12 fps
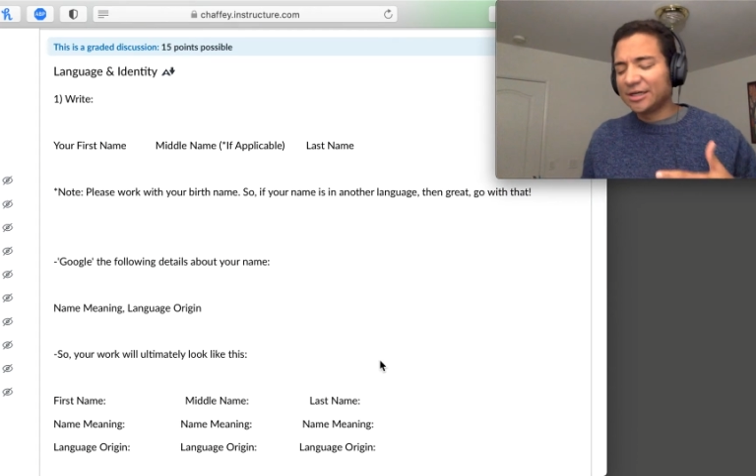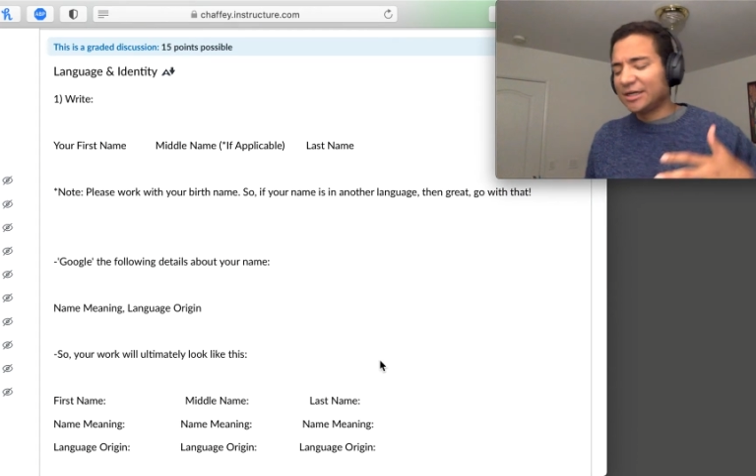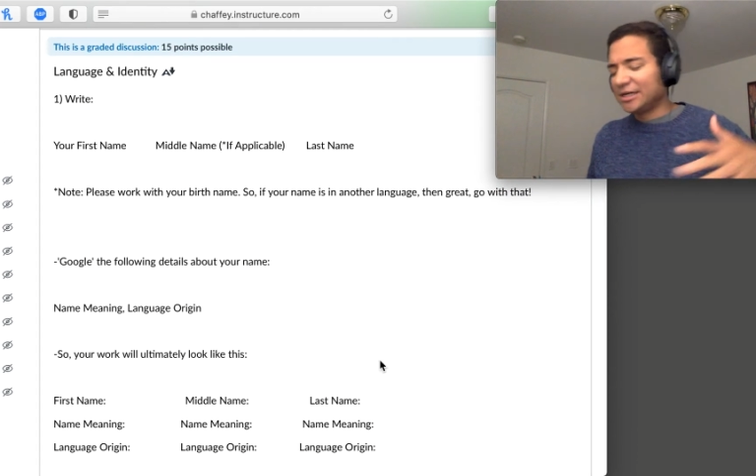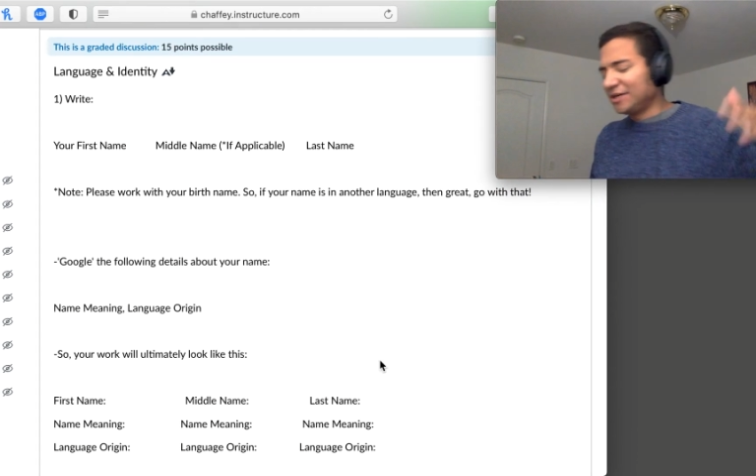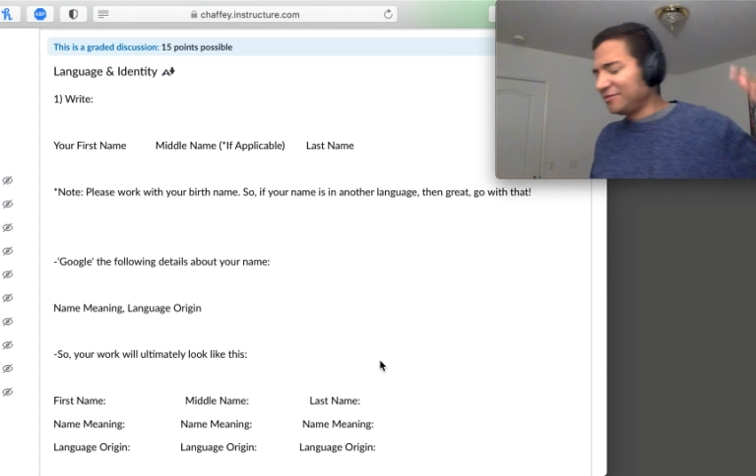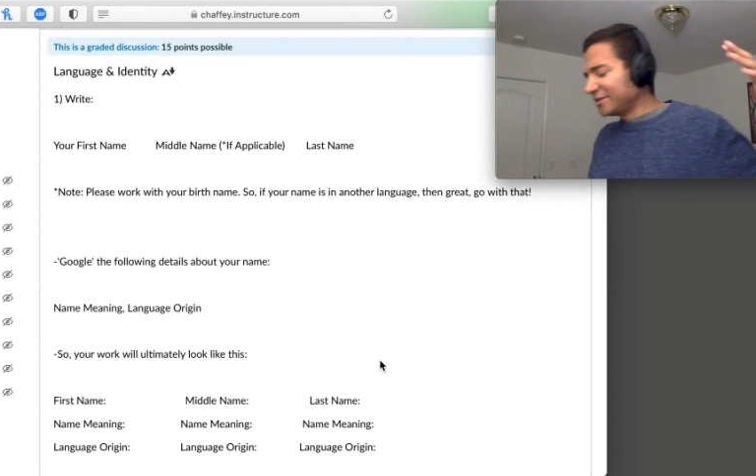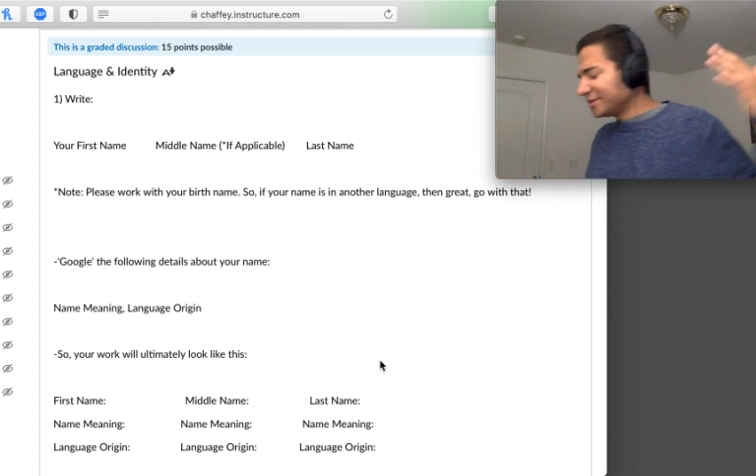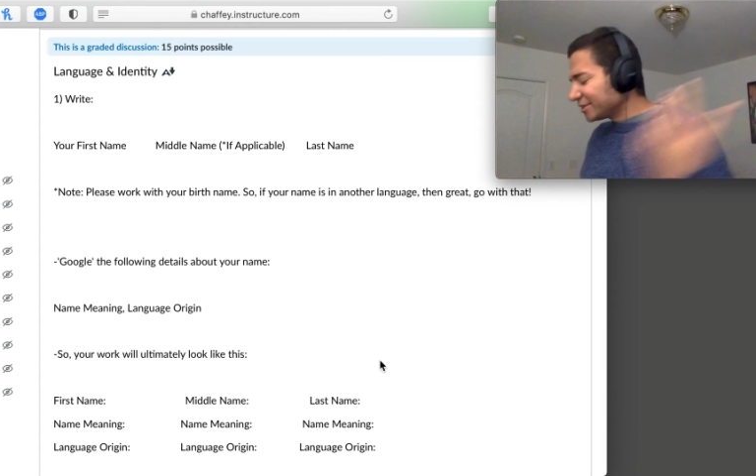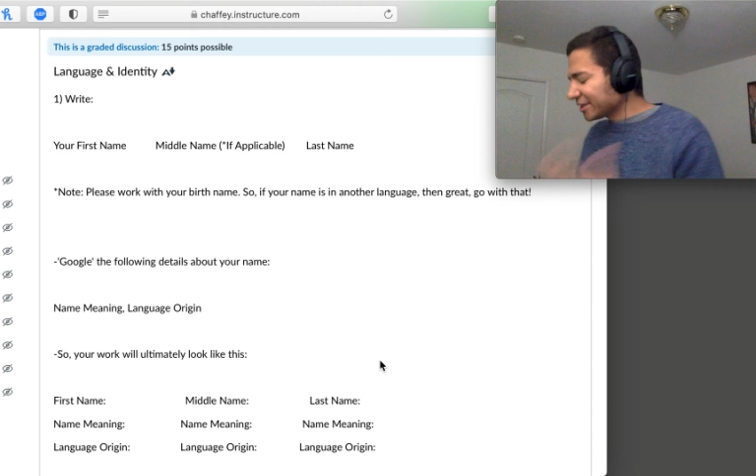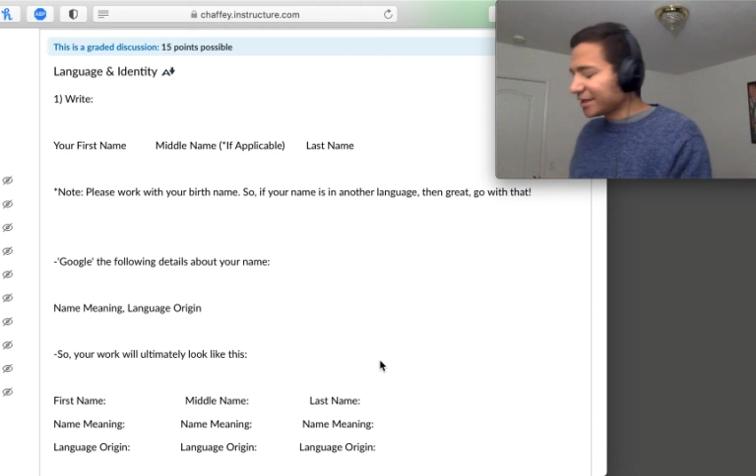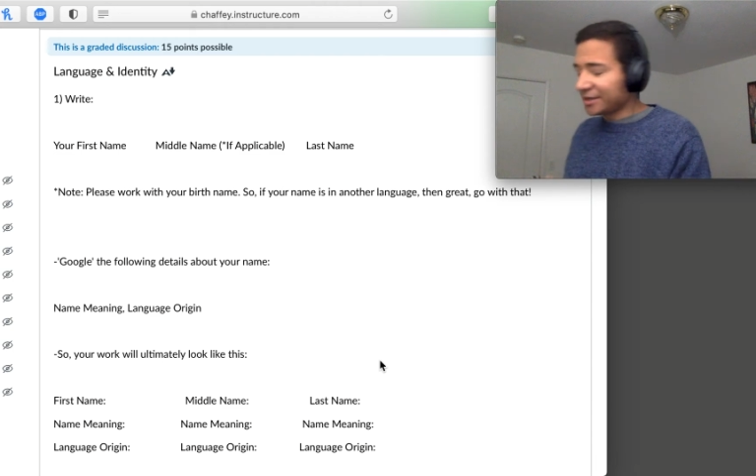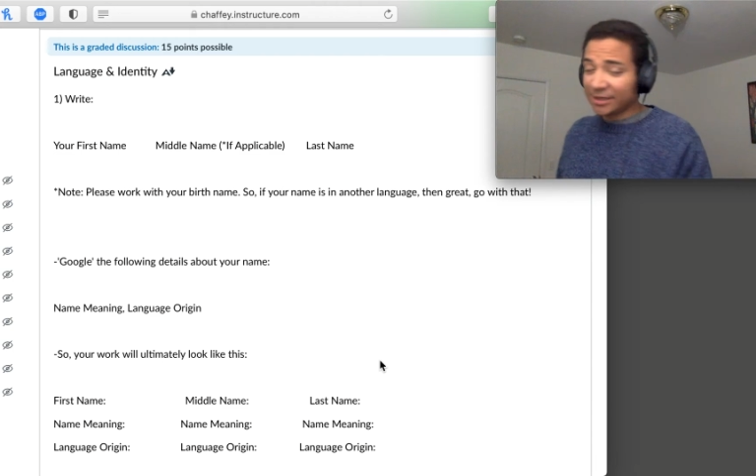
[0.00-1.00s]
if it's in
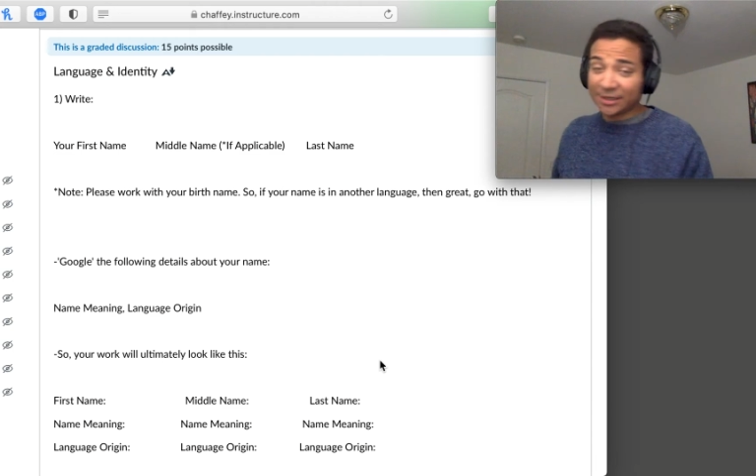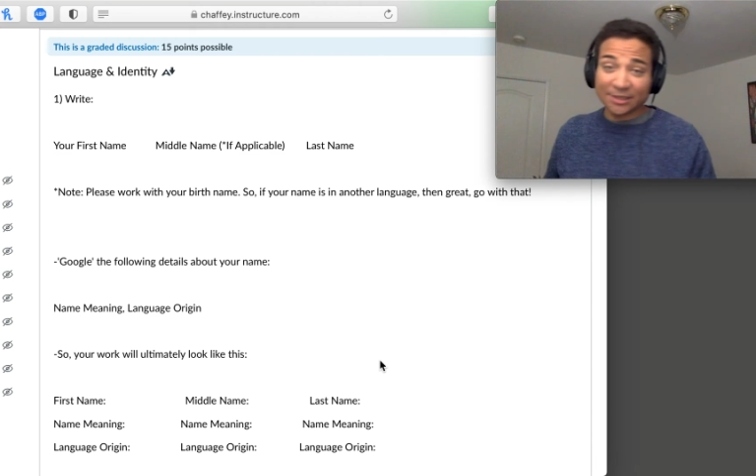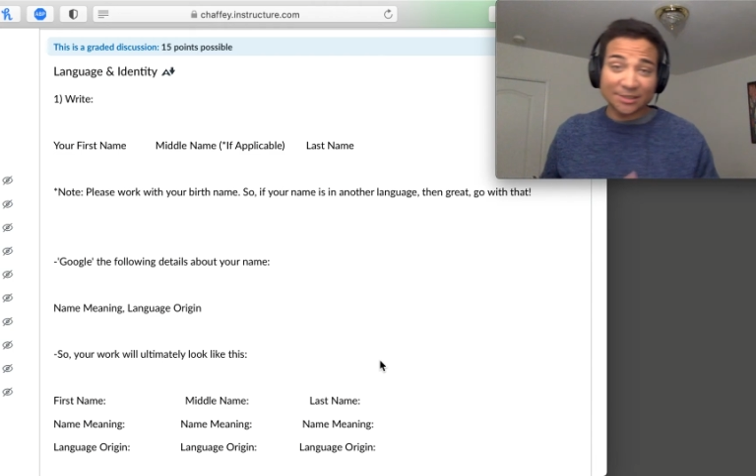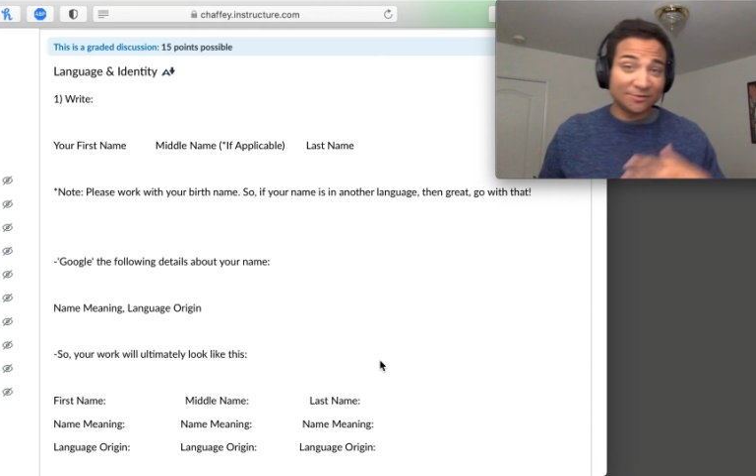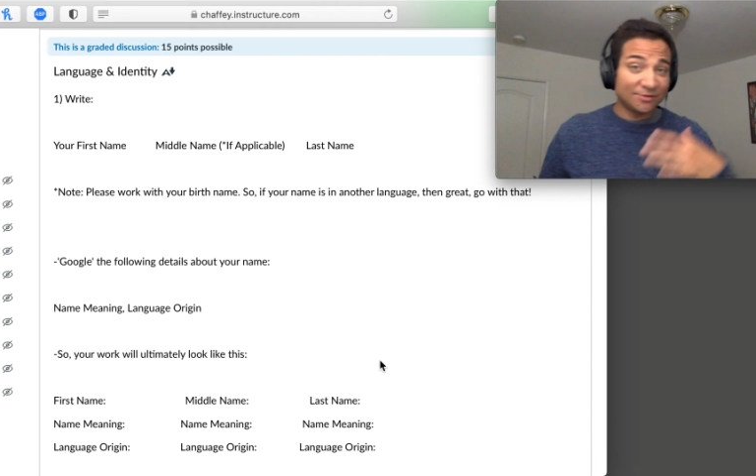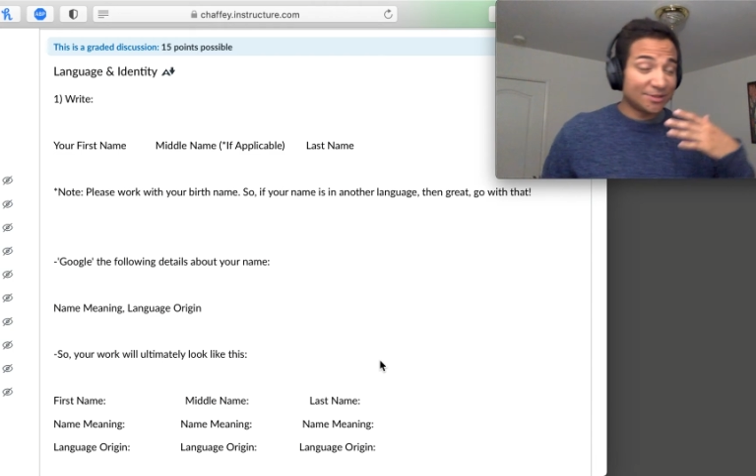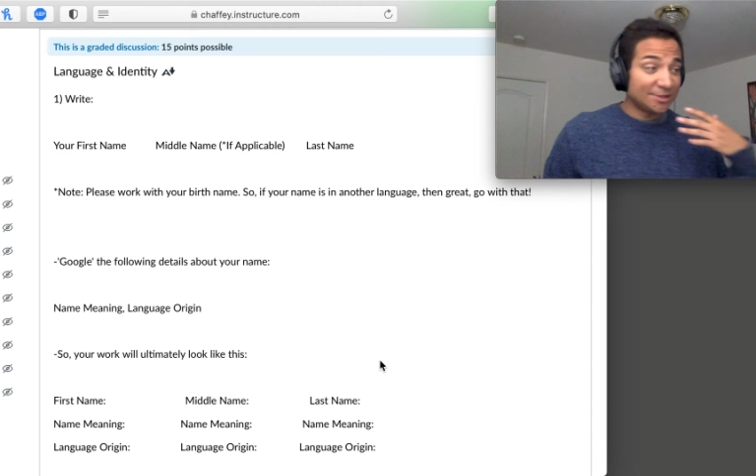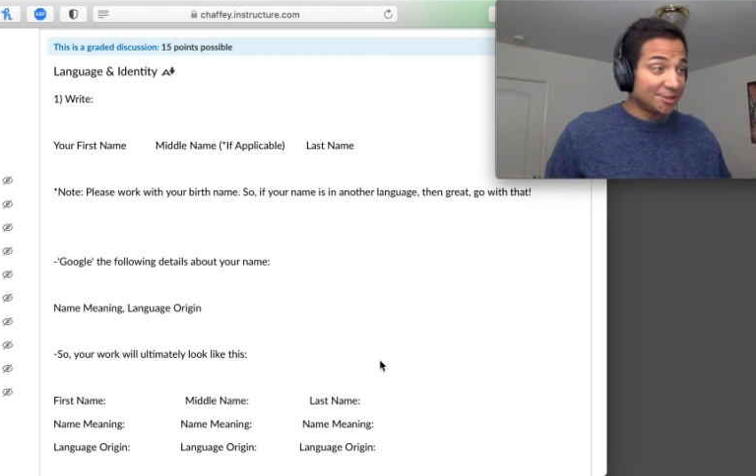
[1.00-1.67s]
Chinese, if it's